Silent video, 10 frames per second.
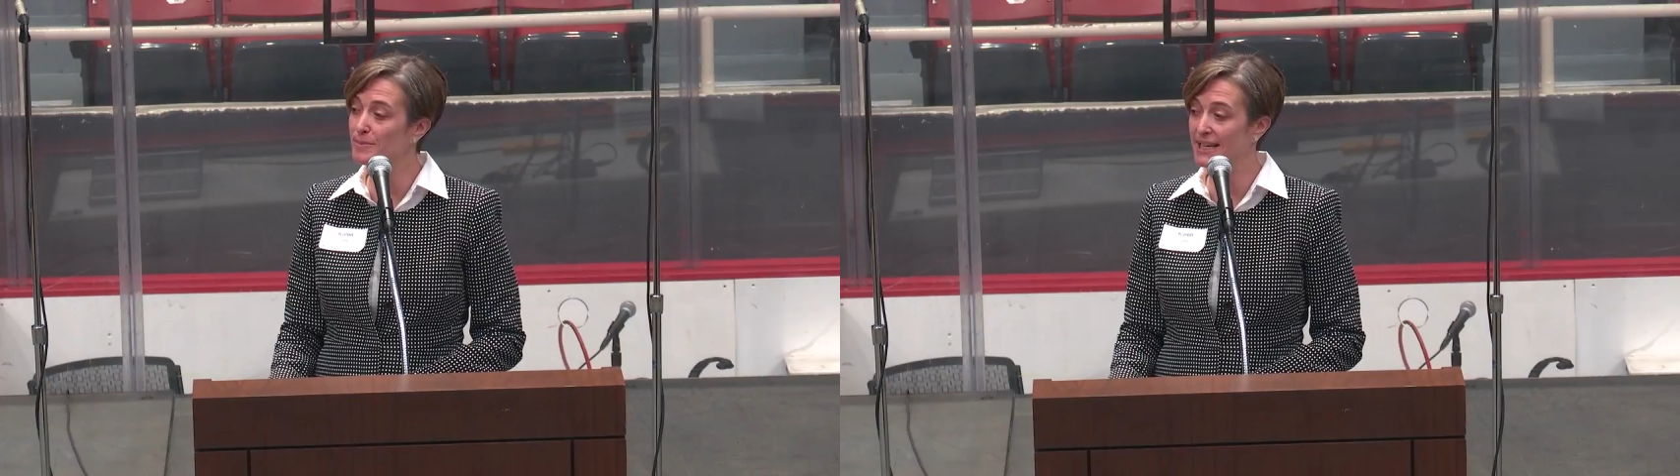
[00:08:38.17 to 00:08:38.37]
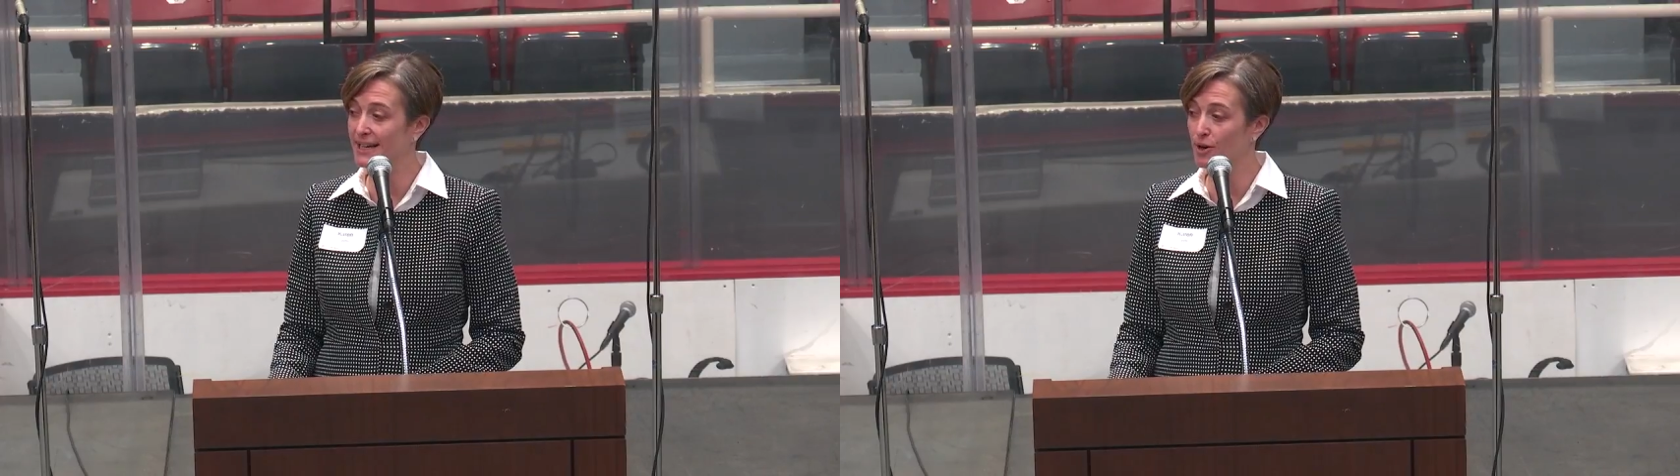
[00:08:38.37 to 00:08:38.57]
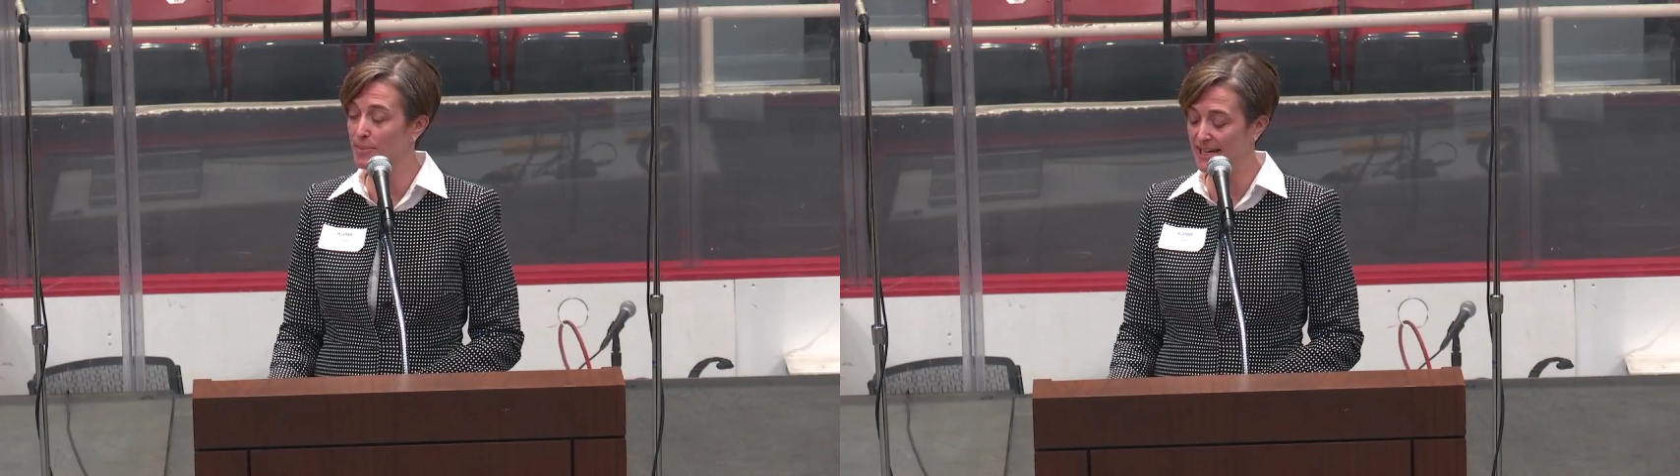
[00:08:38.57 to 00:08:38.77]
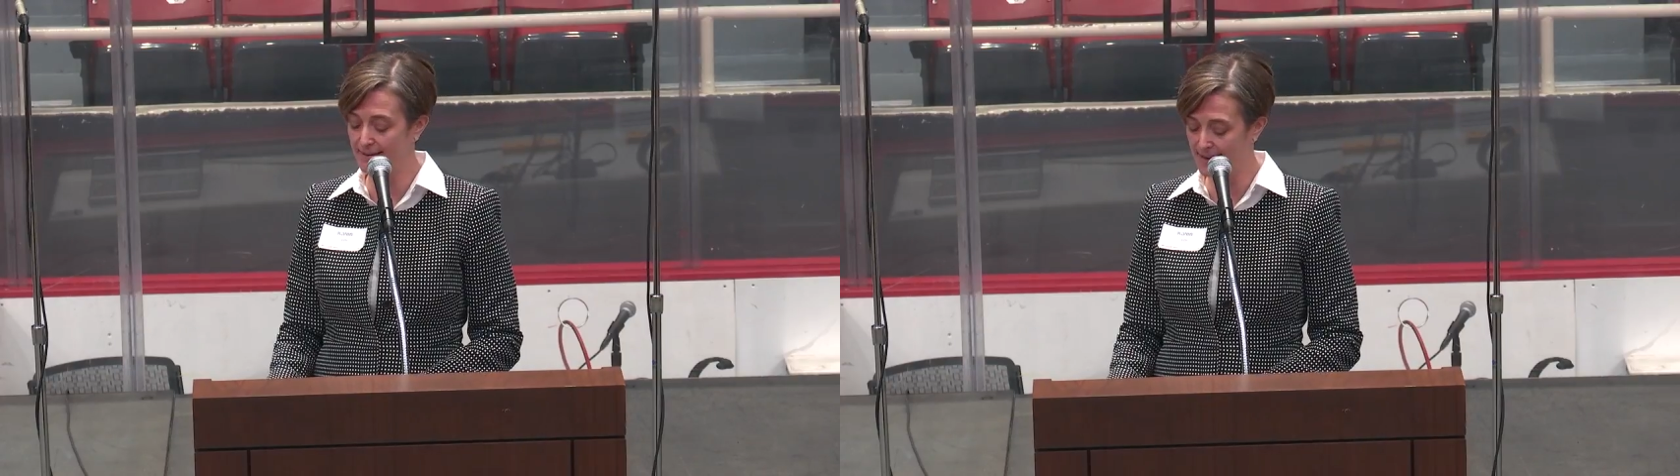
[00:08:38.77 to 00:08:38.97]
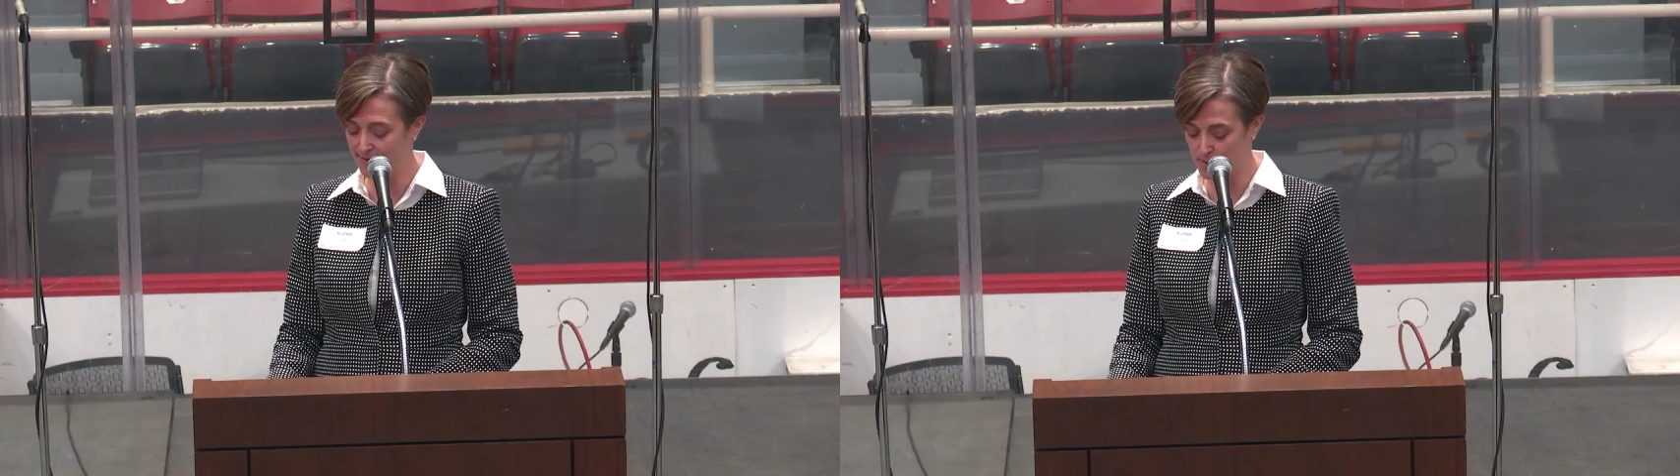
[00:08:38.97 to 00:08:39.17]
many are
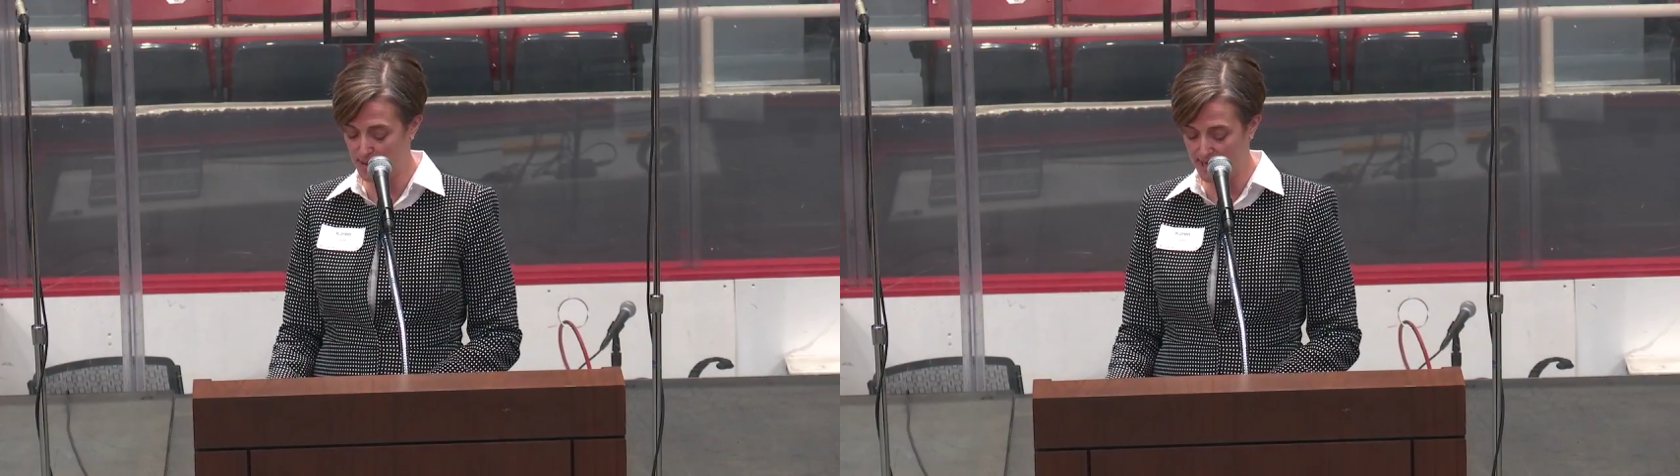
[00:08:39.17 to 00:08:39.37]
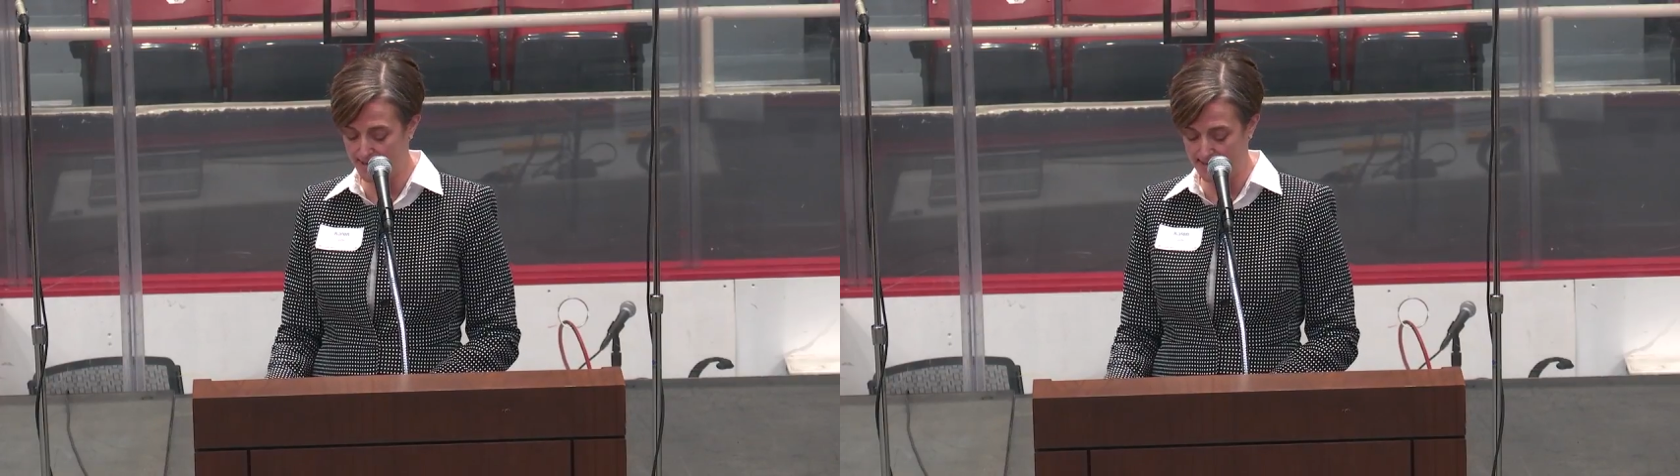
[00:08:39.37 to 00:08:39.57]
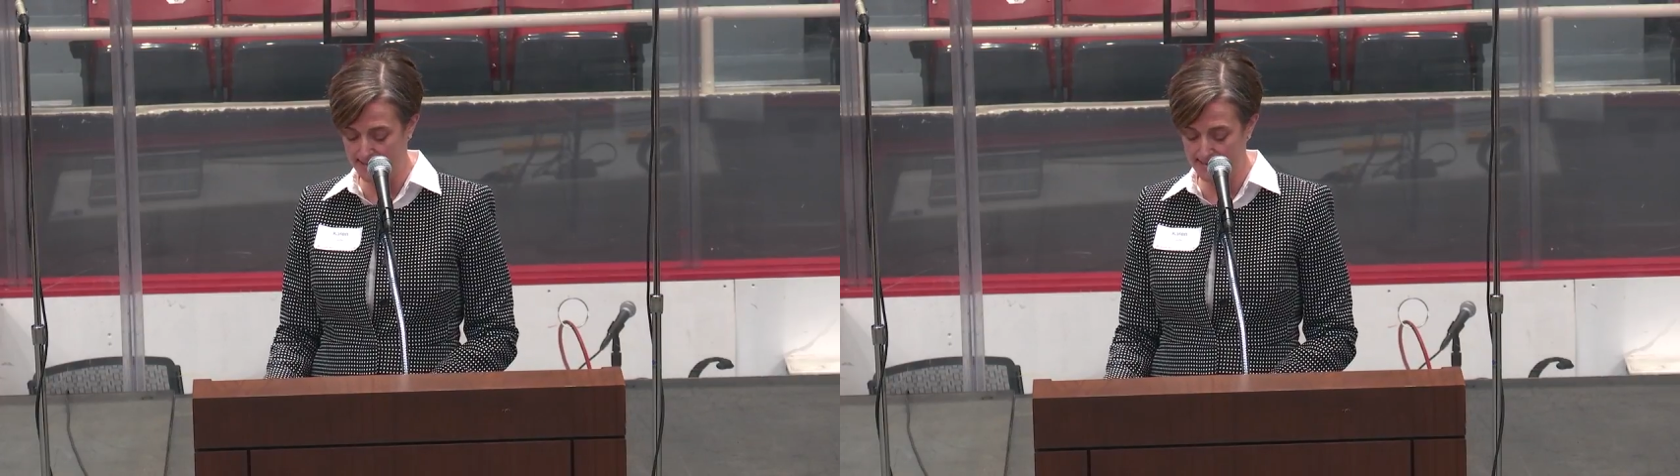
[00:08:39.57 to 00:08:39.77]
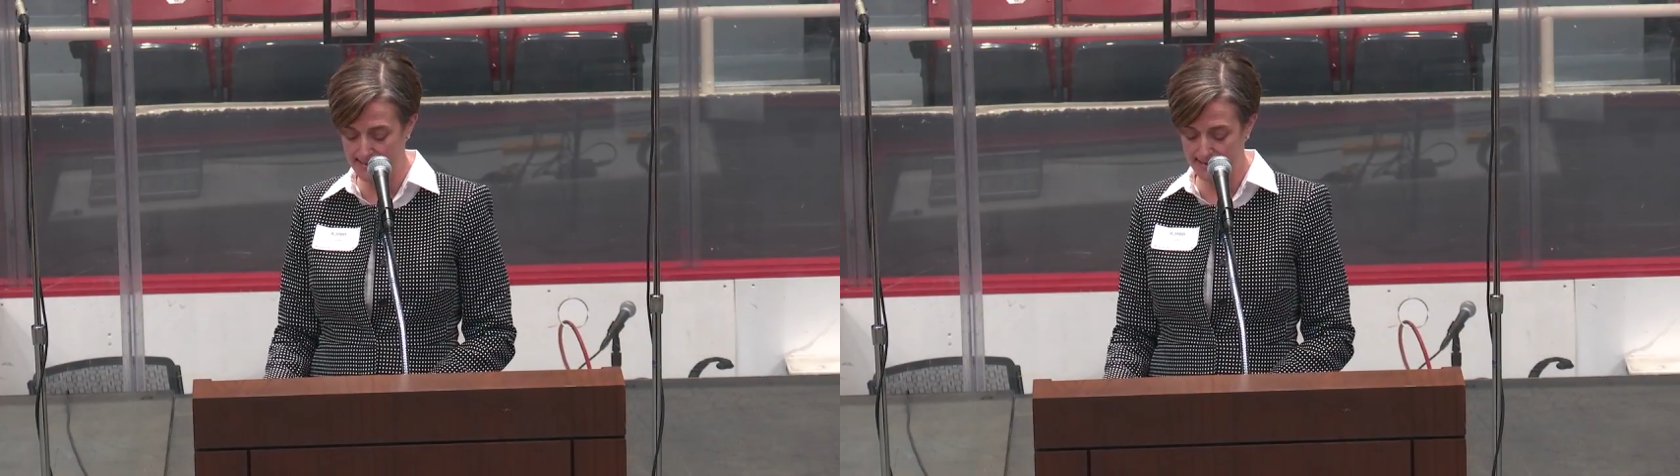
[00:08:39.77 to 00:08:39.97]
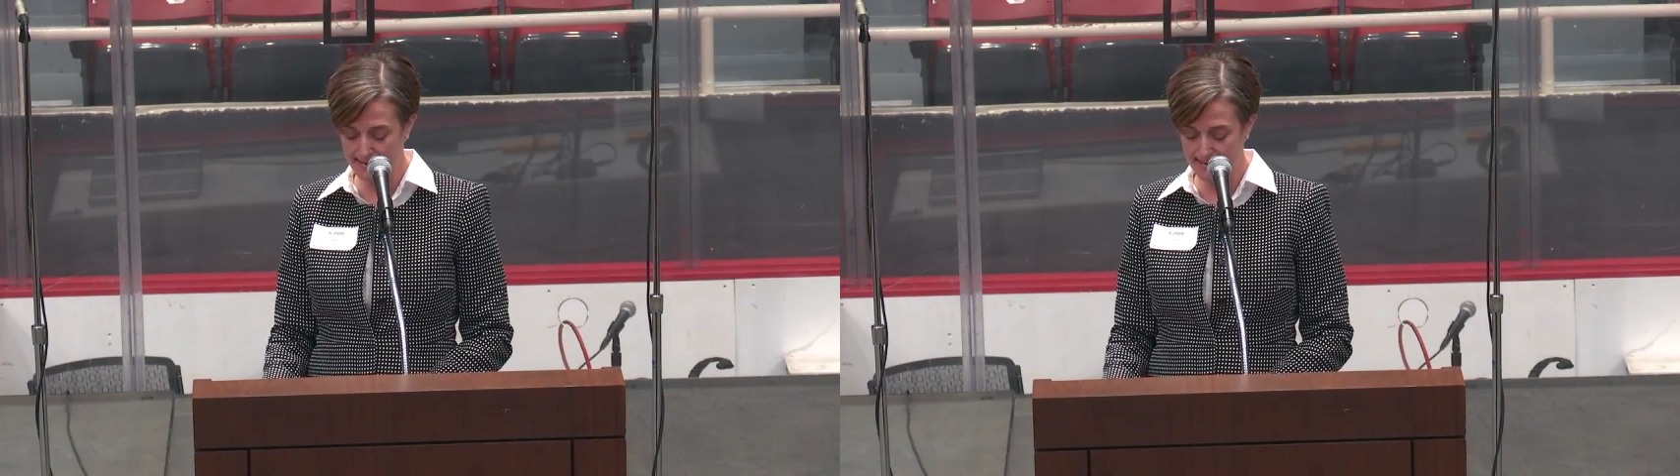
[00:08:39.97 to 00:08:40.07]
being left behind.